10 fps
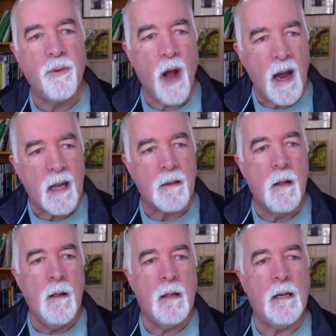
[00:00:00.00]
product.
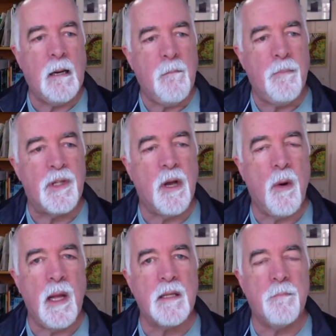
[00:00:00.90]
So
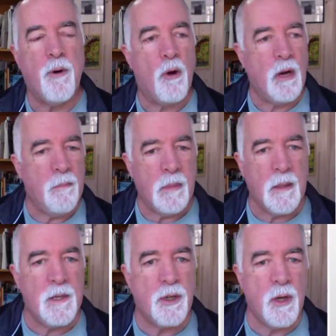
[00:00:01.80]
it's a program. Let
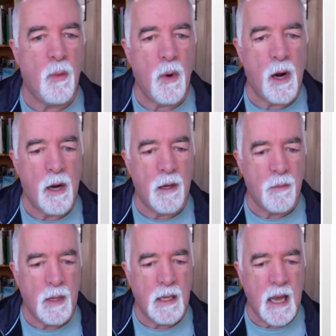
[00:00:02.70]
me show you where
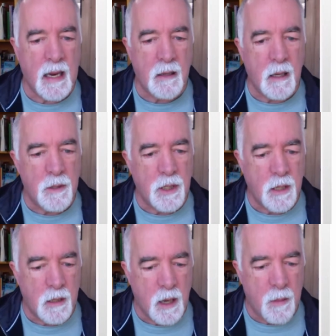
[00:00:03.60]
we get it. I'm just
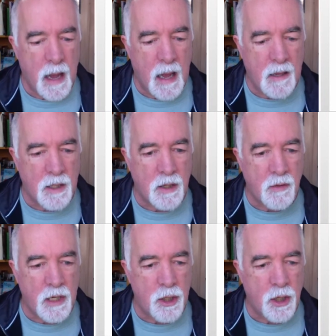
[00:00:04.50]
going to come out of
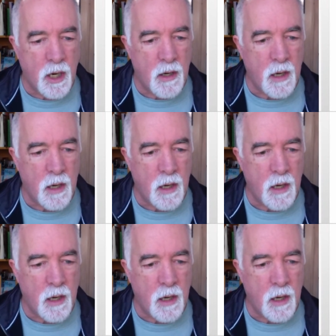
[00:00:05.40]
screen share